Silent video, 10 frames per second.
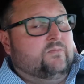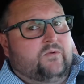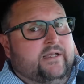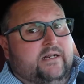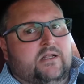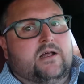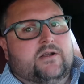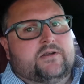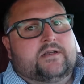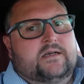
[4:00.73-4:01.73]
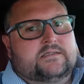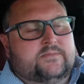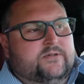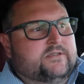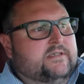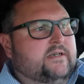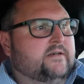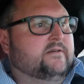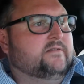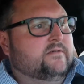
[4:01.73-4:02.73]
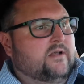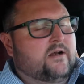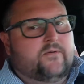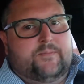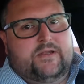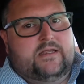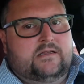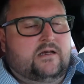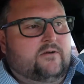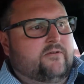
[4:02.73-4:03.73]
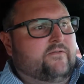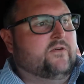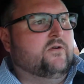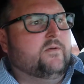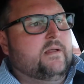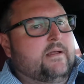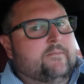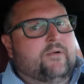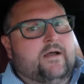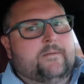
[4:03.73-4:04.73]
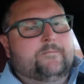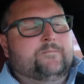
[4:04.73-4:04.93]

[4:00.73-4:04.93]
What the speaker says: we get a lot of good customers here, a lot of repeat, a lot of referral. But